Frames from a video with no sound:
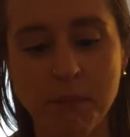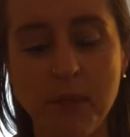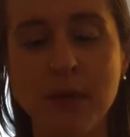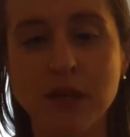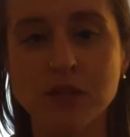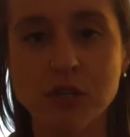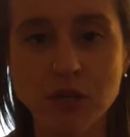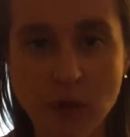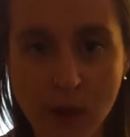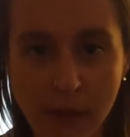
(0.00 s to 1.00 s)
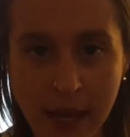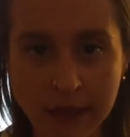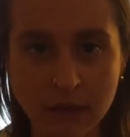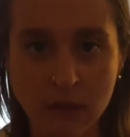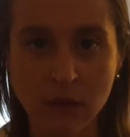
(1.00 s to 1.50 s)
but make sure it's
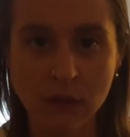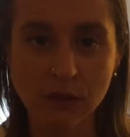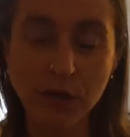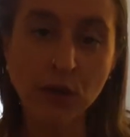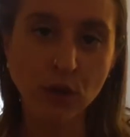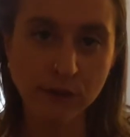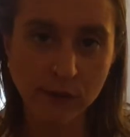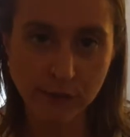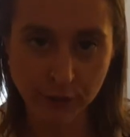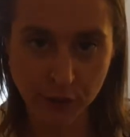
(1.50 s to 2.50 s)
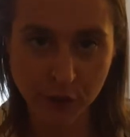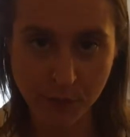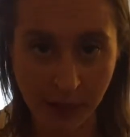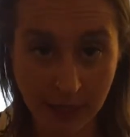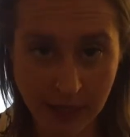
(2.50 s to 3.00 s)
well-made. Look it over before
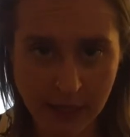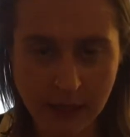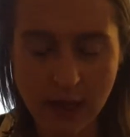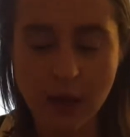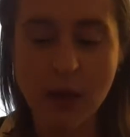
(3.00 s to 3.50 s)
you buy it.